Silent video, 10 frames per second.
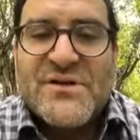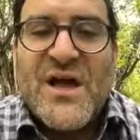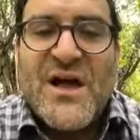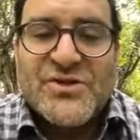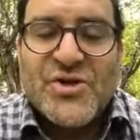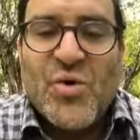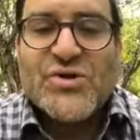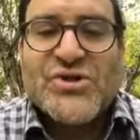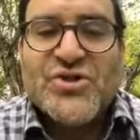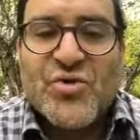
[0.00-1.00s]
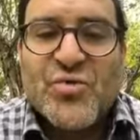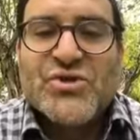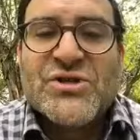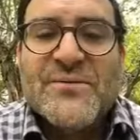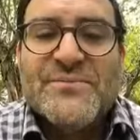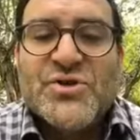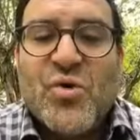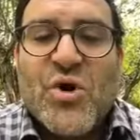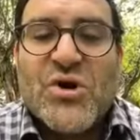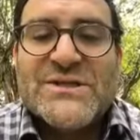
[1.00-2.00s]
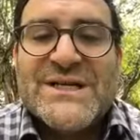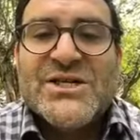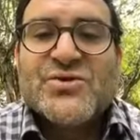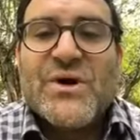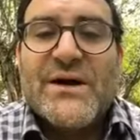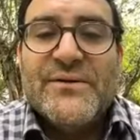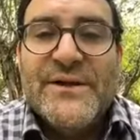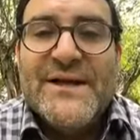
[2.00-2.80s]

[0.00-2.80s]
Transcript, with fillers: uh, towards Jerusalem, towards Israel.